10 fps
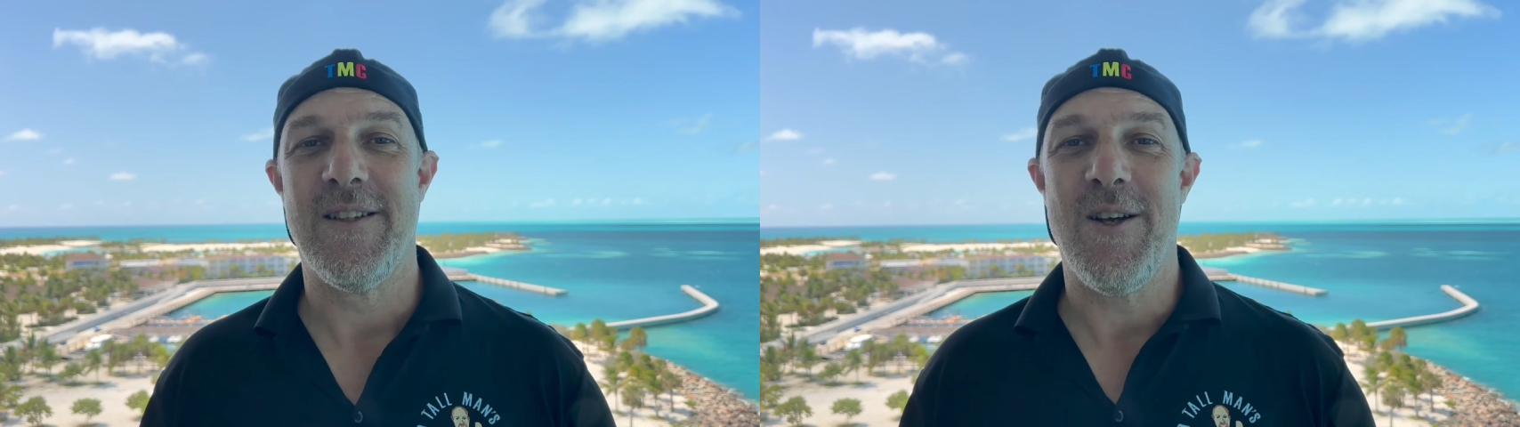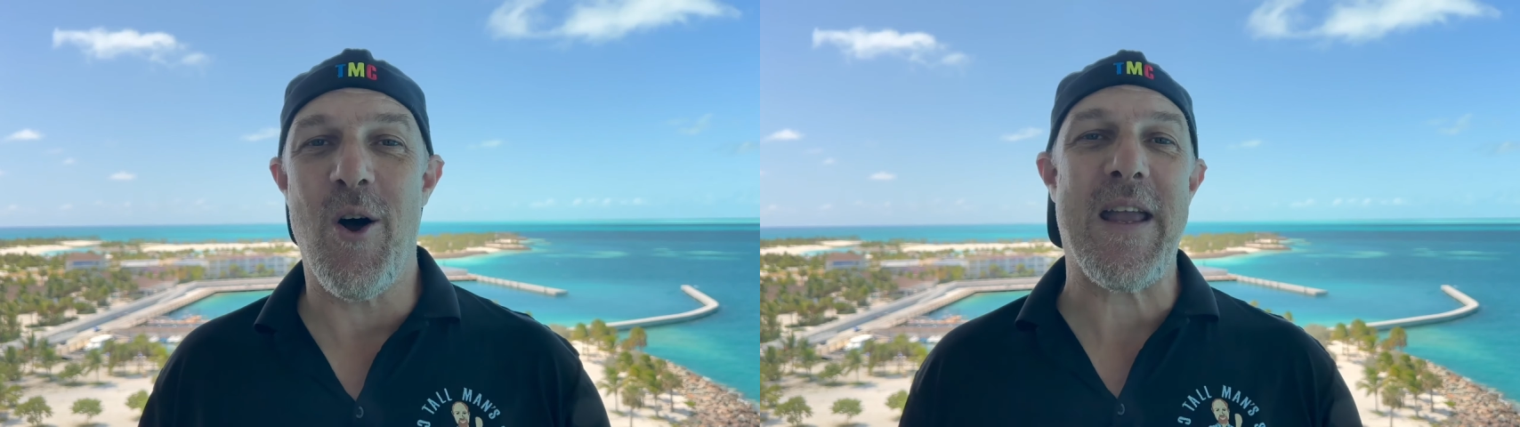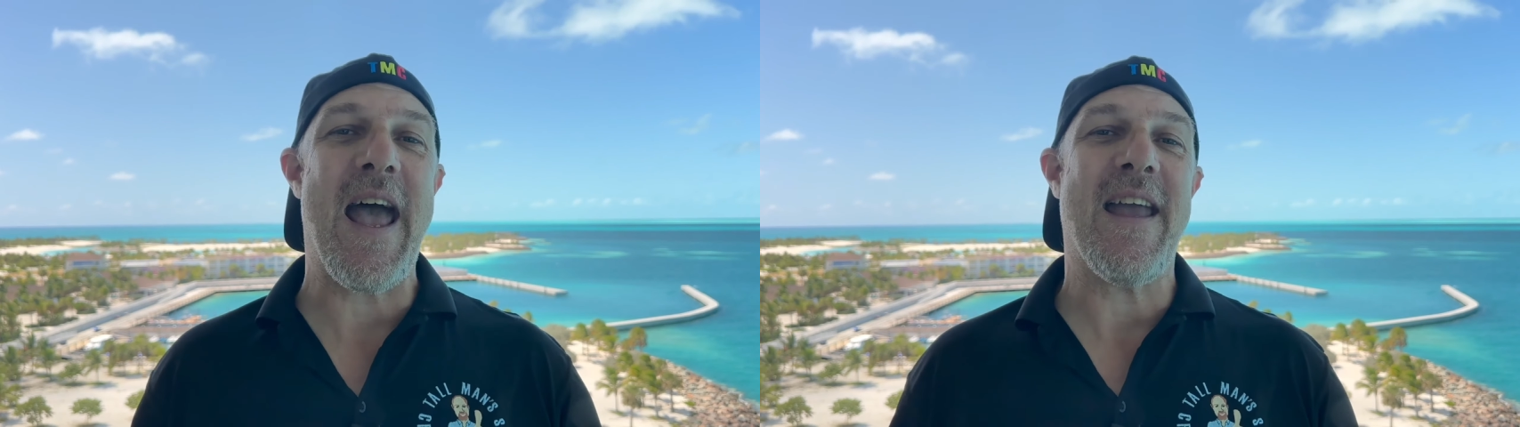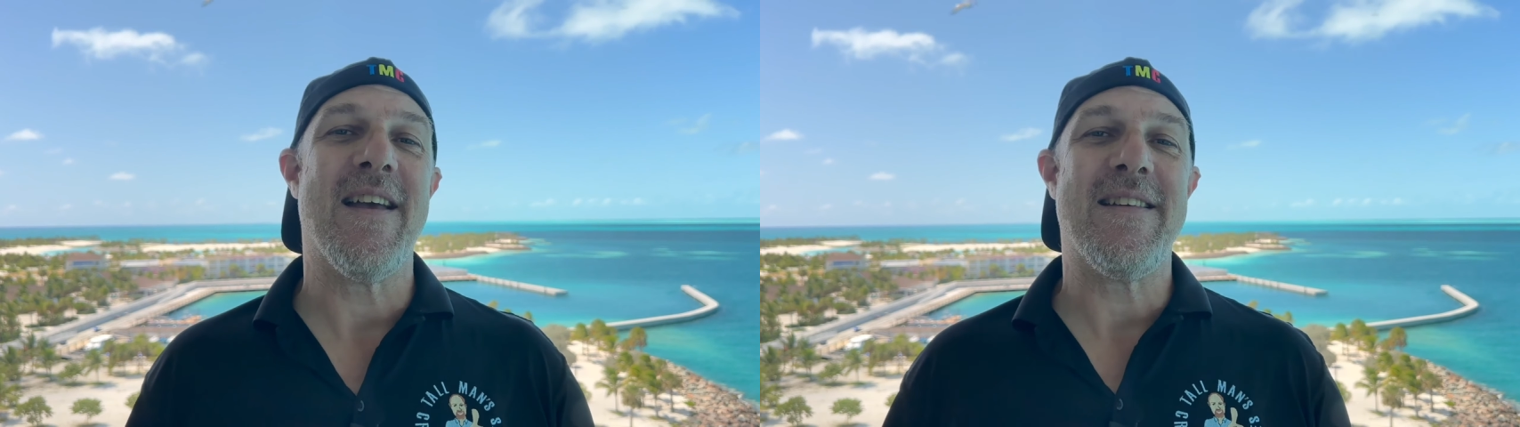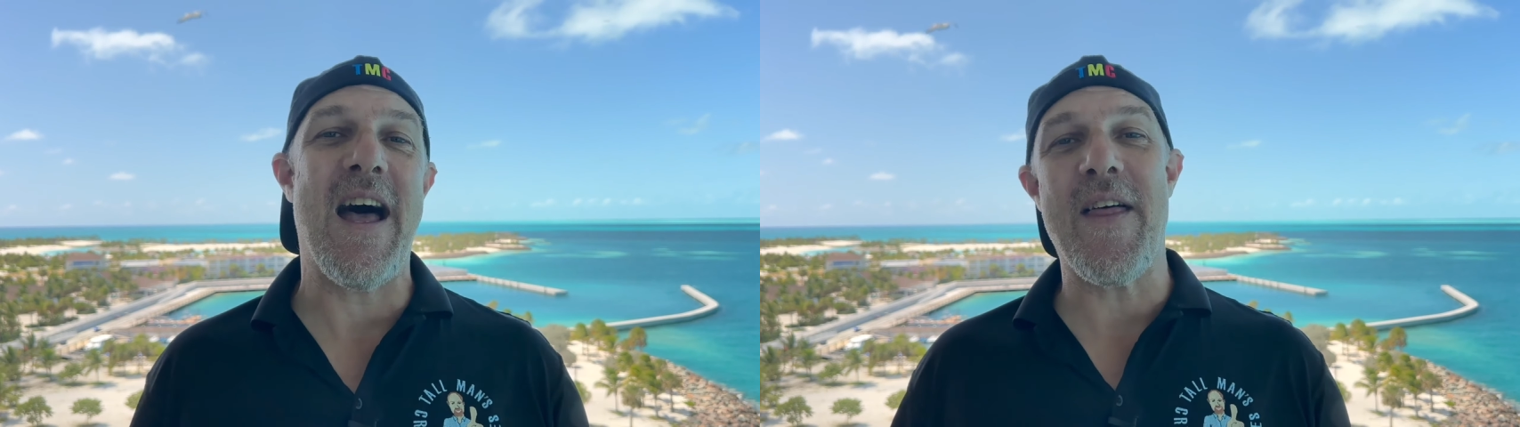Okay,
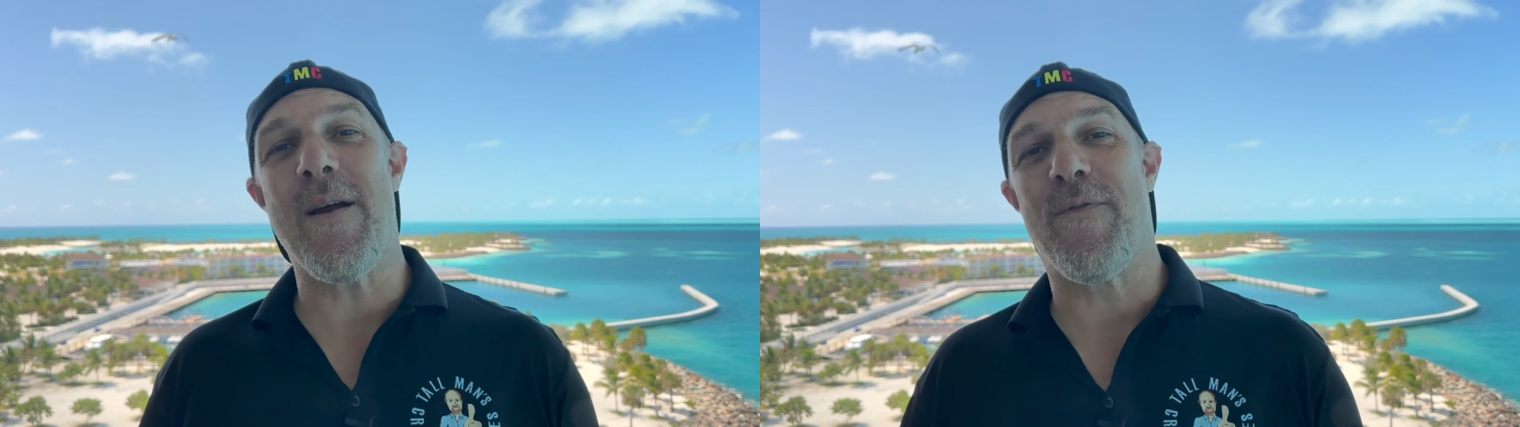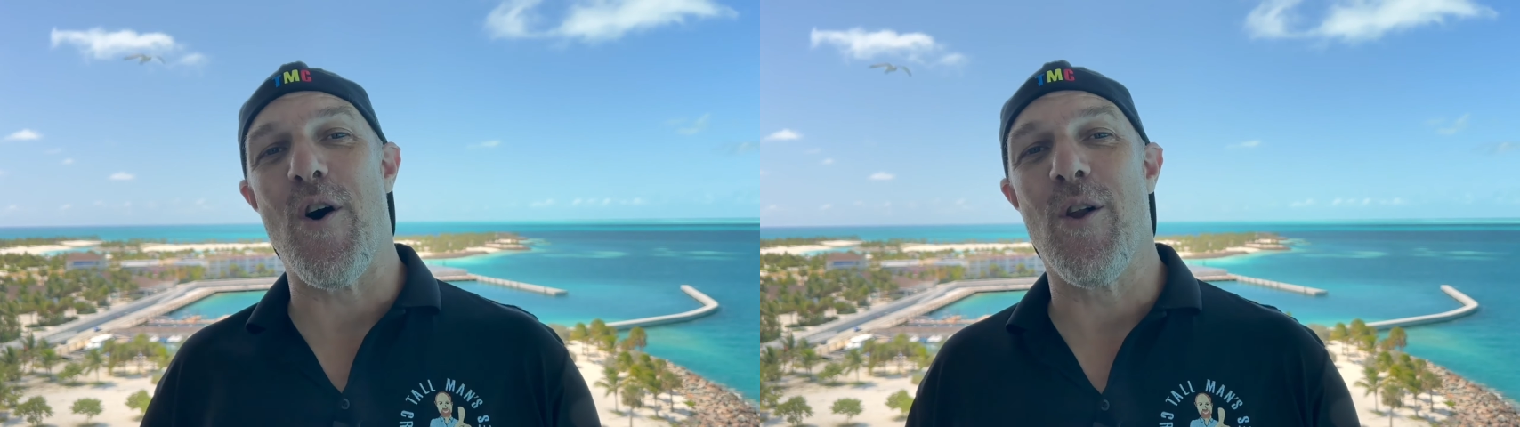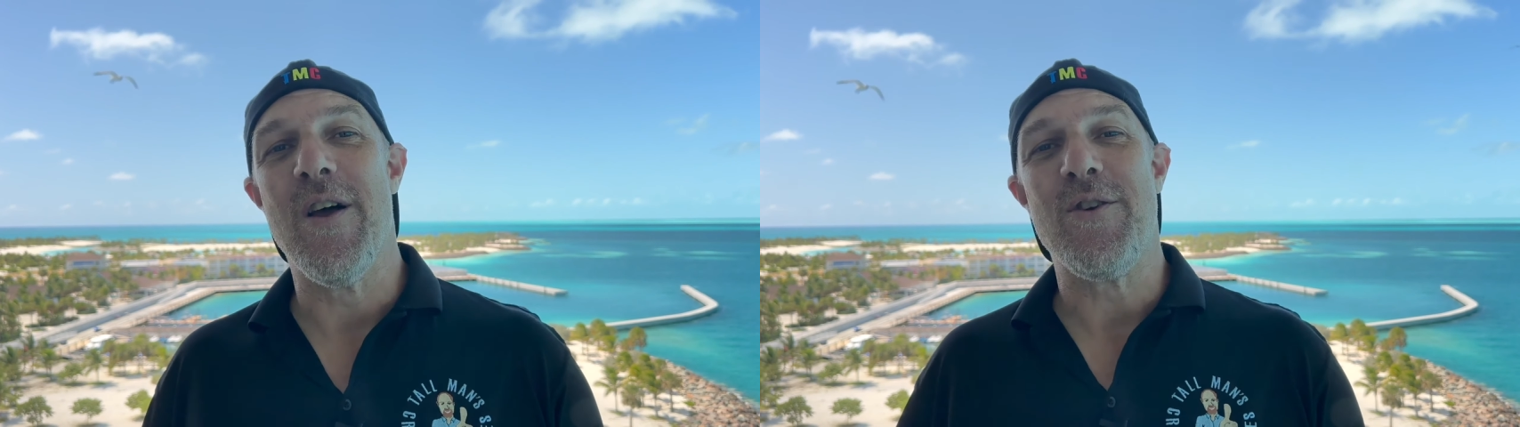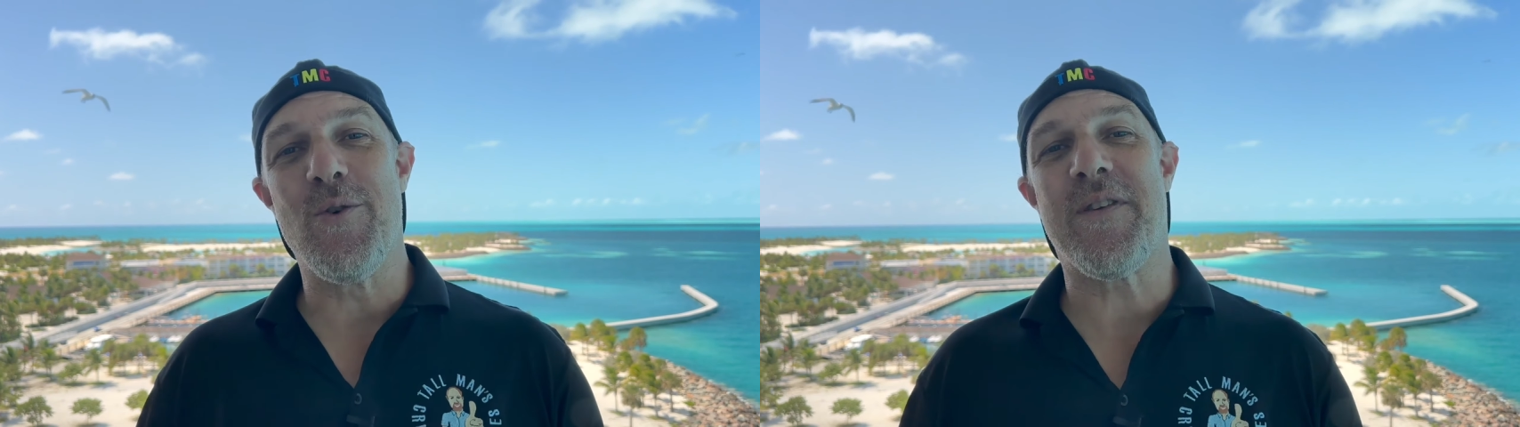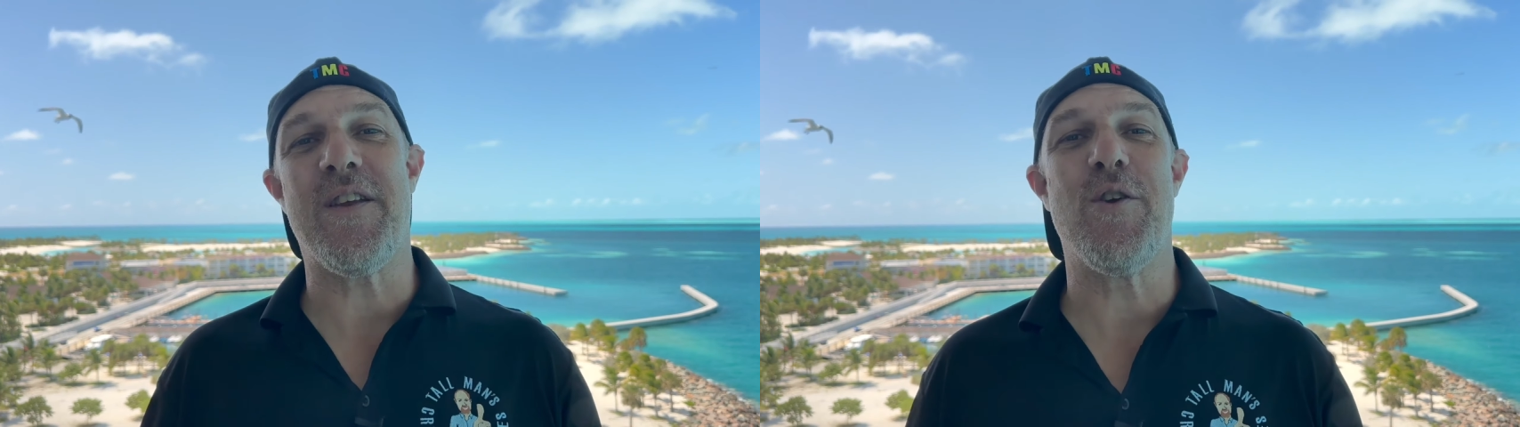now that I'm full, do
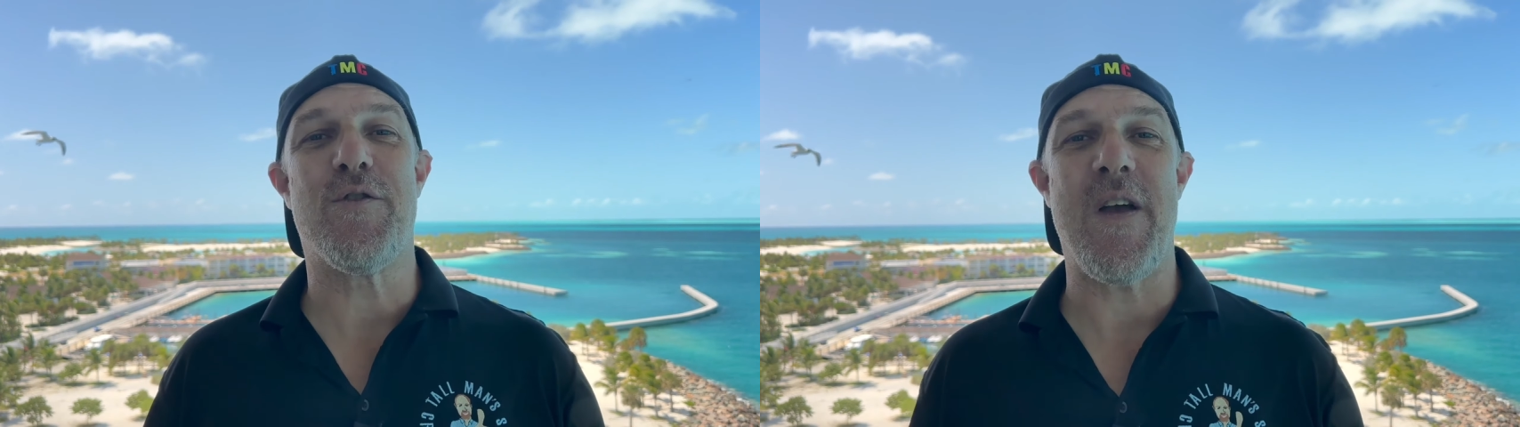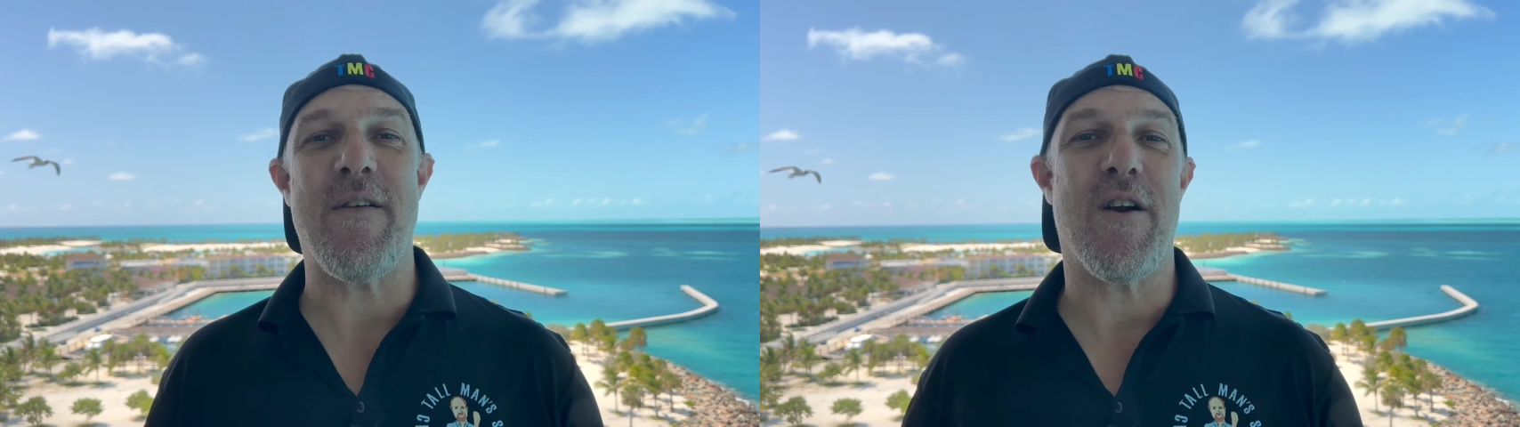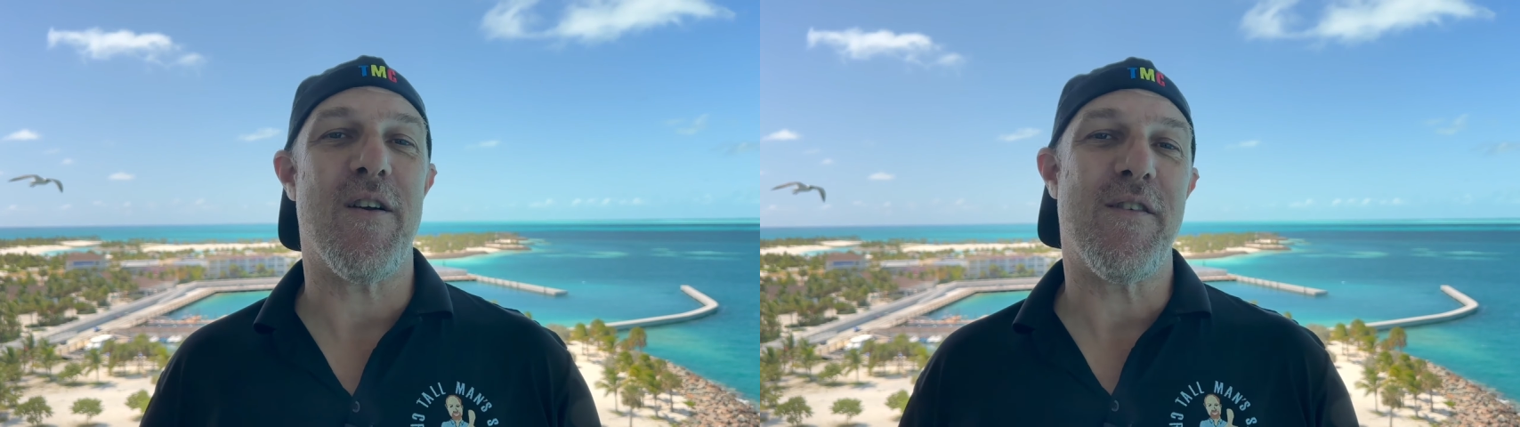us a huge favor.